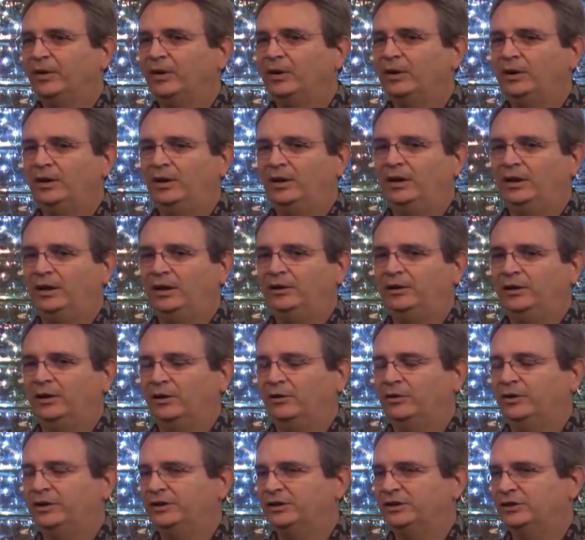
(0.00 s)
you
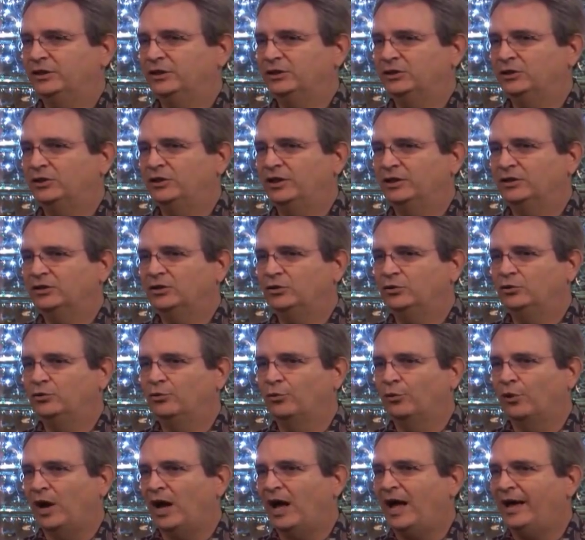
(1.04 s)
know, he's this
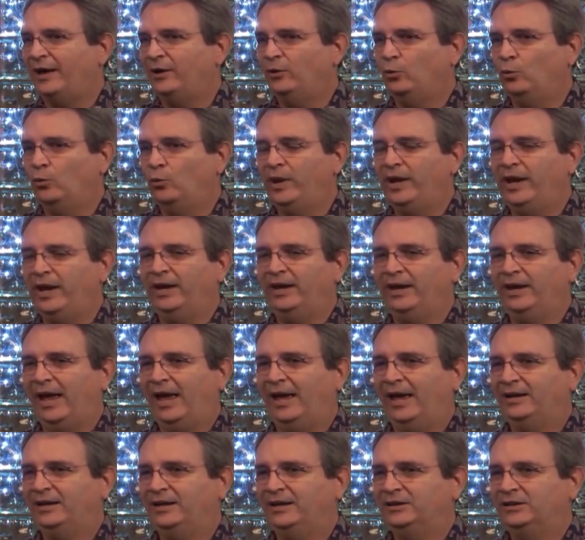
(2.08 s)
dry wit,
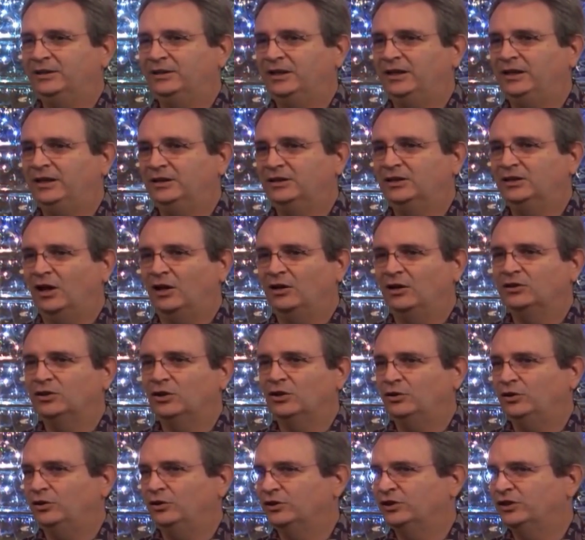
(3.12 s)
and he's also
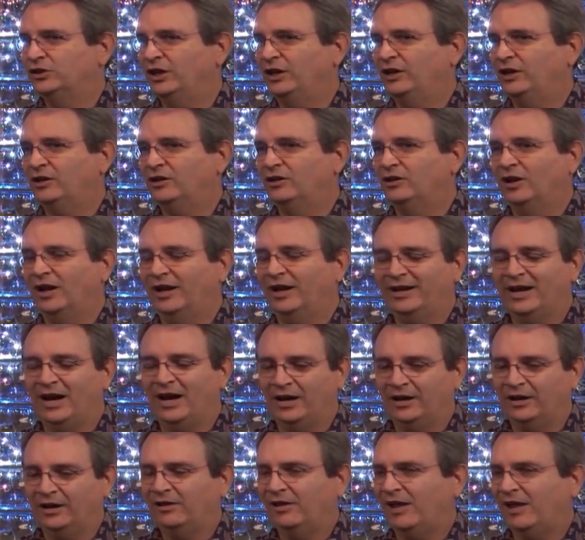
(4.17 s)
your cynical,
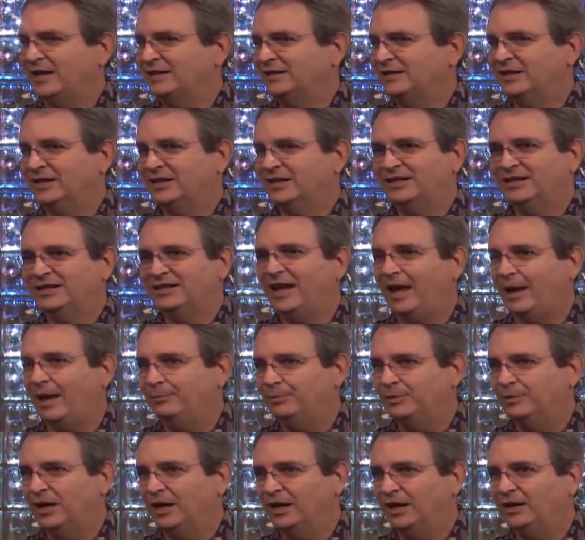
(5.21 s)
iconoclastic
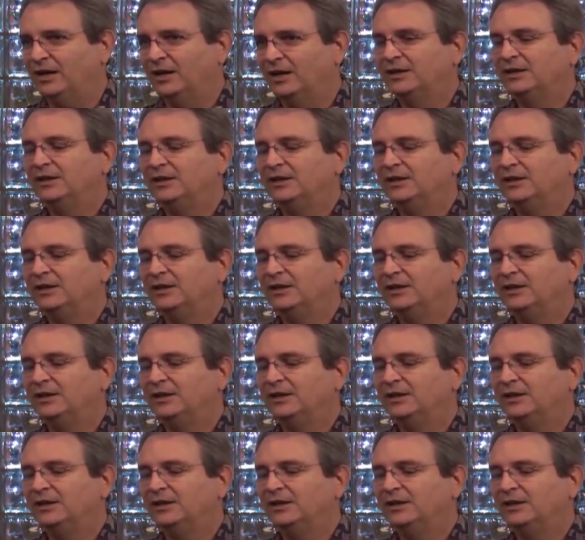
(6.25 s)
skeptic.